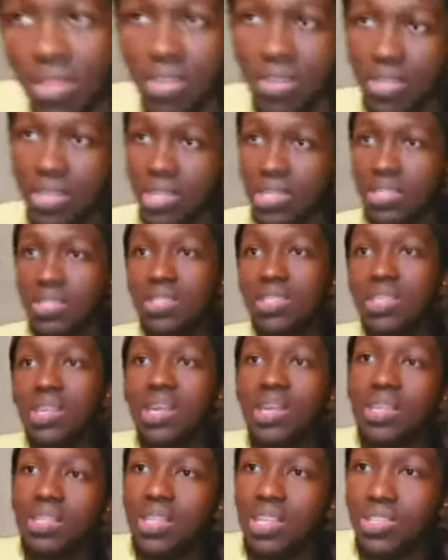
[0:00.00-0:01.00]
Oh, that's
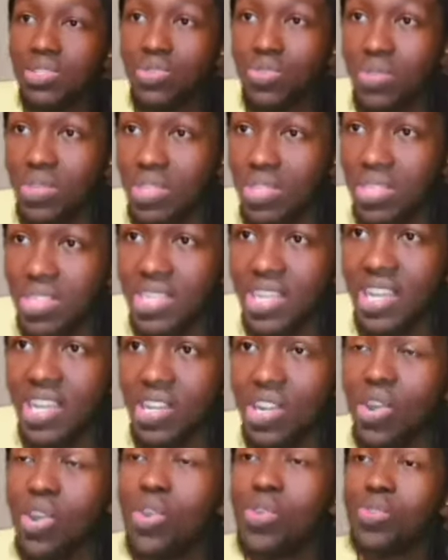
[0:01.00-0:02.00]
sad. That's really
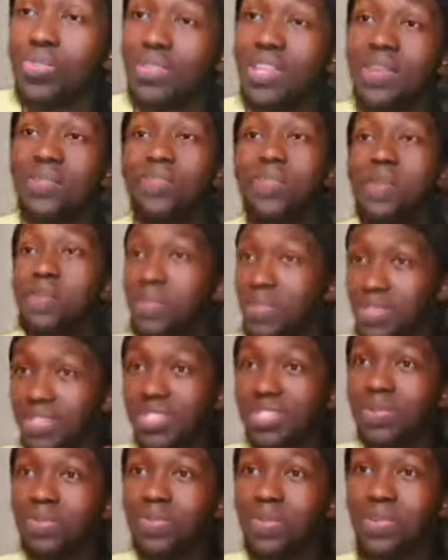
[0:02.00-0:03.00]
sad. Oh, then people
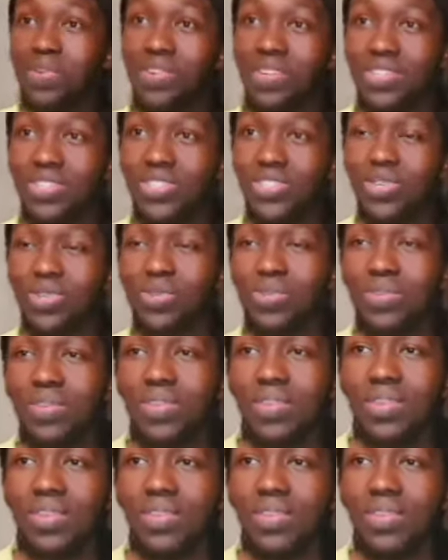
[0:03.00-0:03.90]
disappearing too.